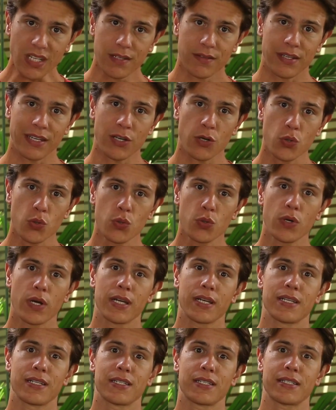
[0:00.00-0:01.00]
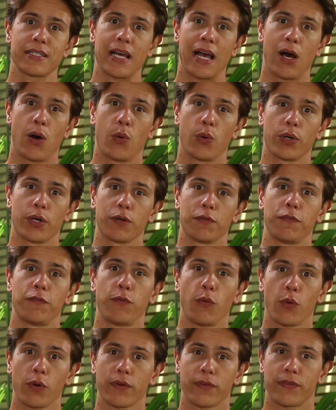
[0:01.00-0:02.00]
Degoo is our
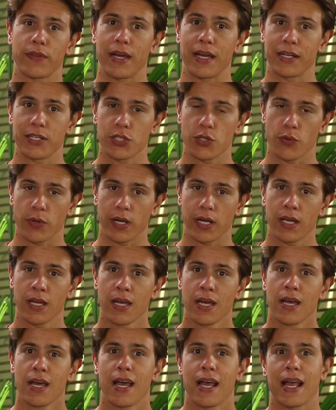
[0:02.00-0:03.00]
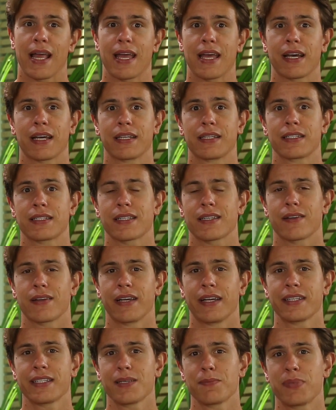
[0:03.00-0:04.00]
fourth entry and
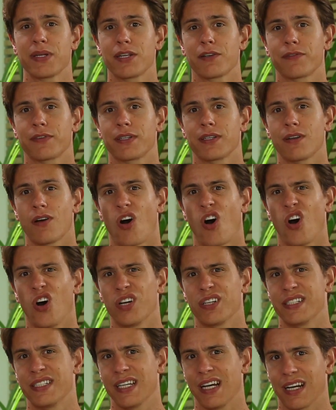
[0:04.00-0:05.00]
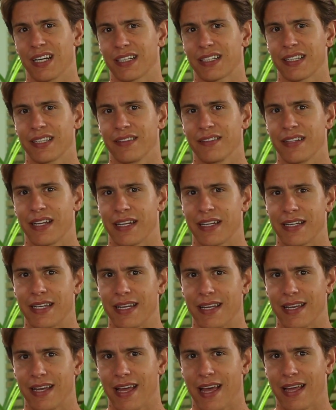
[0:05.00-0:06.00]
is a bit of an odd duck in that
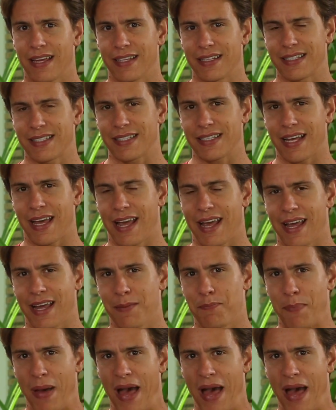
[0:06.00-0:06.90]
it, it's a